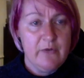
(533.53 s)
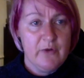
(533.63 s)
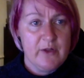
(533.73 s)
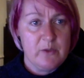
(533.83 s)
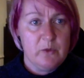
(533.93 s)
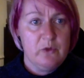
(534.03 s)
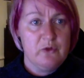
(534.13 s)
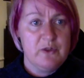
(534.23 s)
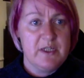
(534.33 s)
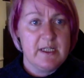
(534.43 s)

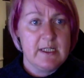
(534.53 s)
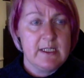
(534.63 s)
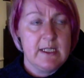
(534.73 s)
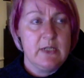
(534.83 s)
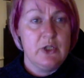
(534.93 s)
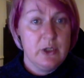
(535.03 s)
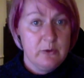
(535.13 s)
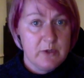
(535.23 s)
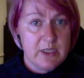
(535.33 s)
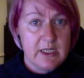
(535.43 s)
4160
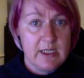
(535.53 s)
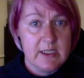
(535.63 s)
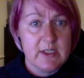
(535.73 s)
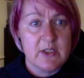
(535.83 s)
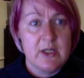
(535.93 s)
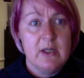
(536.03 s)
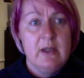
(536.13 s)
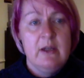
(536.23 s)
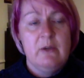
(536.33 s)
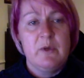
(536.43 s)
Tuesdays,
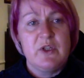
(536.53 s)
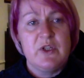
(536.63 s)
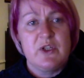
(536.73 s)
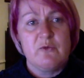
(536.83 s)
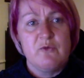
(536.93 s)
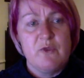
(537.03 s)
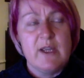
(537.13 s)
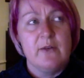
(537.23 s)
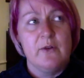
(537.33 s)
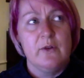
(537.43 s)
which is a
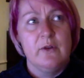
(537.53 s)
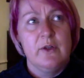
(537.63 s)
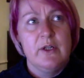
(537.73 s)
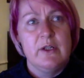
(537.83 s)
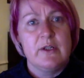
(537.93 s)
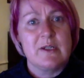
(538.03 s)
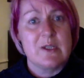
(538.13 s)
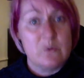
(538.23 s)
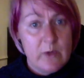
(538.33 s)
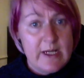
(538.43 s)
real
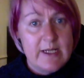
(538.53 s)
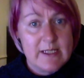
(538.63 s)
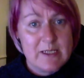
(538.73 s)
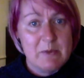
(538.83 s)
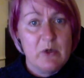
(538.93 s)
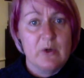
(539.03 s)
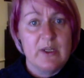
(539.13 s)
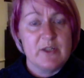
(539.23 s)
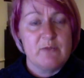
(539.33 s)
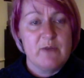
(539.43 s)
sweet
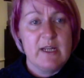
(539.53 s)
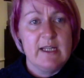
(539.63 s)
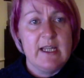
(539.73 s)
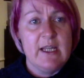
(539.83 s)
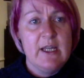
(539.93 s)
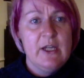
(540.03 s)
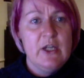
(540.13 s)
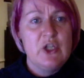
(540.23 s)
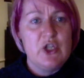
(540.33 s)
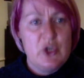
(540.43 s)
smoke. It's really
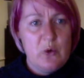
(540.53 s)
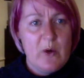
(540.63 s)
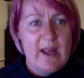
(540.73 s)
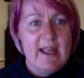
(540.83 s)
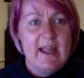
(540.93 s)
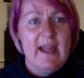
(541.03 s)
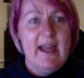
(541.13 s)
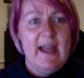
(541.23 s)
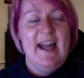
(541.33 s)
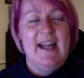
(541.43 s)
chewy
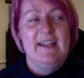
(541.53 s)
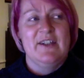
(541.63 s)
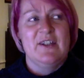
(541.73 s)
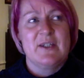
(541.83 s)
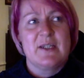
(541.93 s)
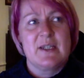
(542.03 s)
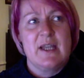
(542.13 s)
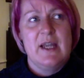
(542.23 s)
and